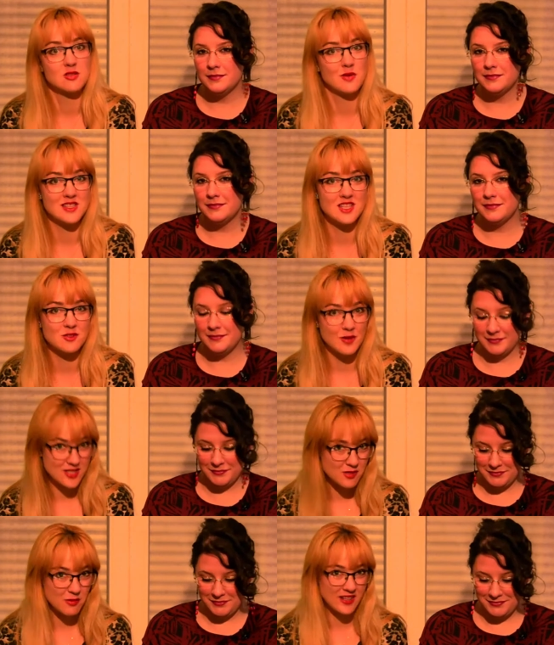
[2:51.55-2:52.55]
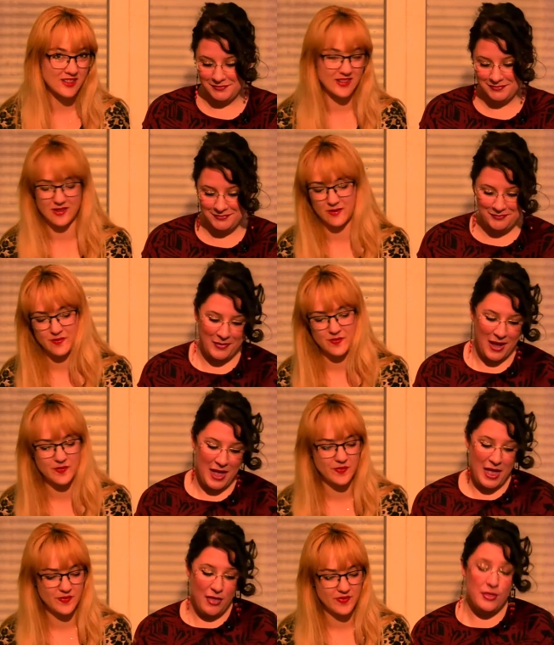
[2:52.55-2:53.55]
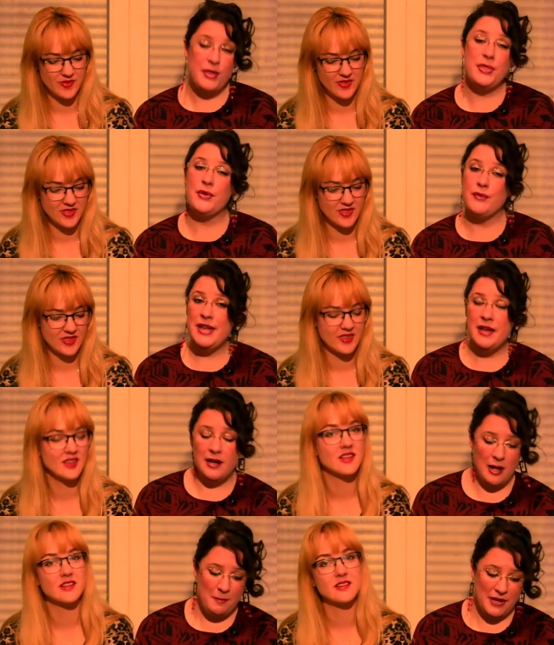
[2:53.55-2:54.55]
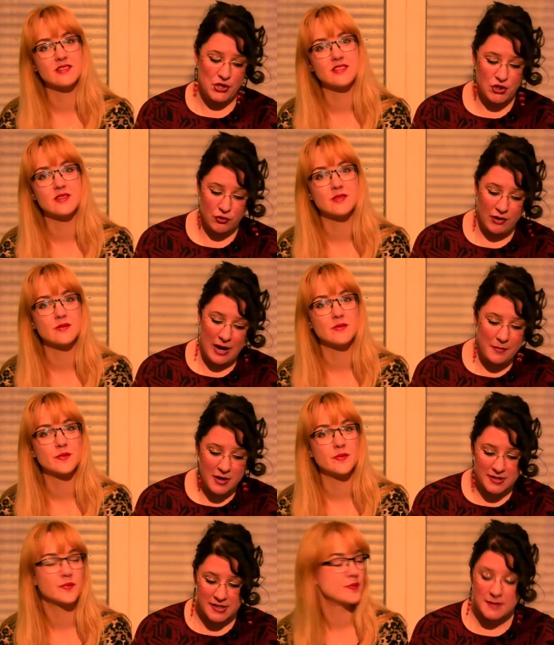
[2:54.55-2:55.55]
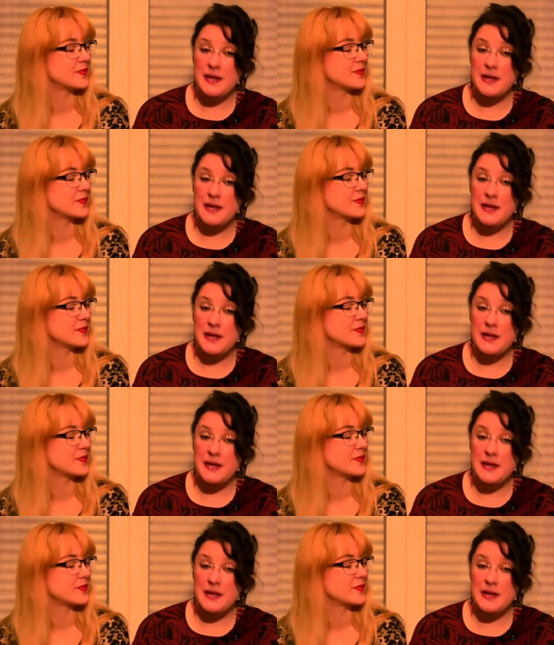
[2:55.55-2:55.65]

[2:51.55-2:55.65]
Speaker 1: 2021.
Speaker 2: The three accomplished grandmasters